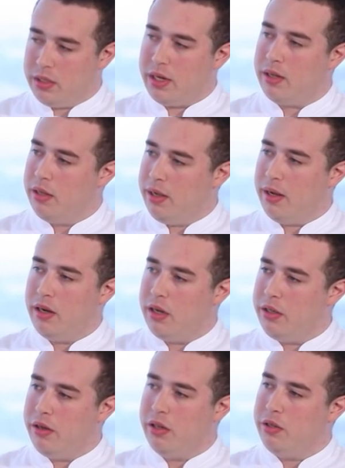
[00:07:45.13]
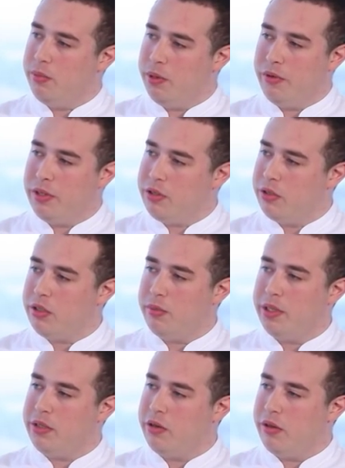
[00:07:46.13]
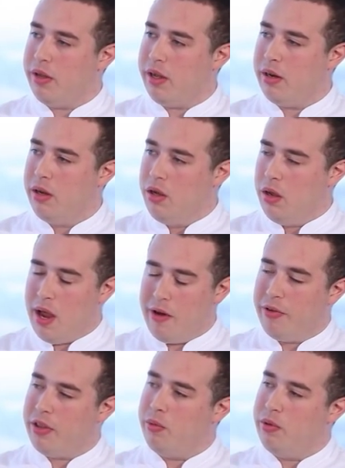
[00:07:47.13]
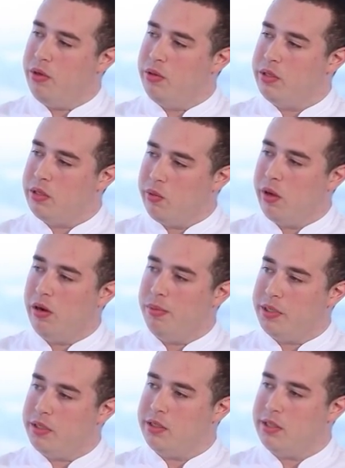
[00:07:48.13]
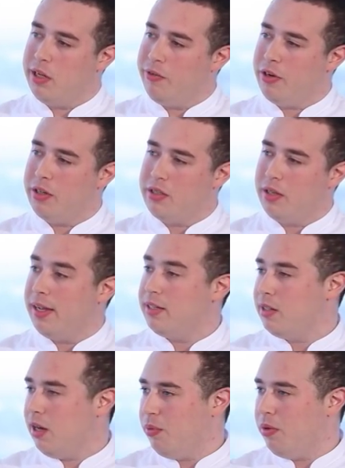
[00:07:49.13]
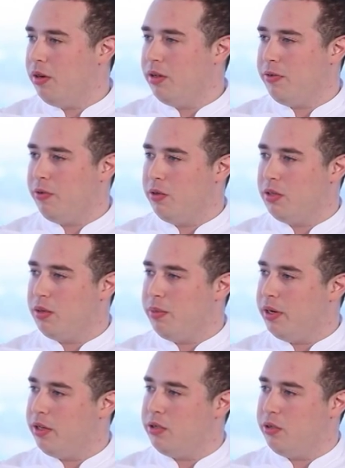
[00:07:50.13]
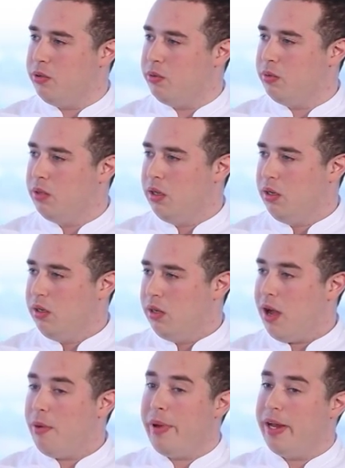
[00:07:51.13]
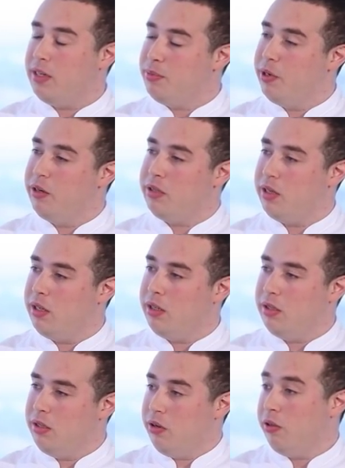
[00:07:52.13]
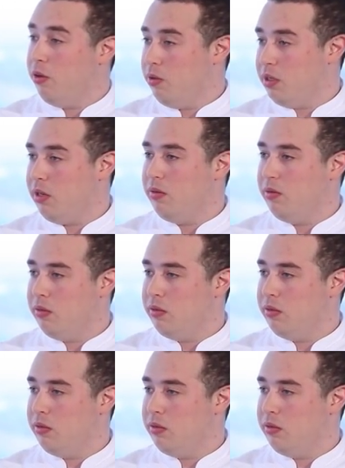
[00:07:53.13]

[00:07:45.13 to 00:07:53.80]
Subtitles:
Exactly. Yeah. I do my research to make sure that everything we use is 100% safe, because the last thing I want is for somebody to have bad experience at the hotel.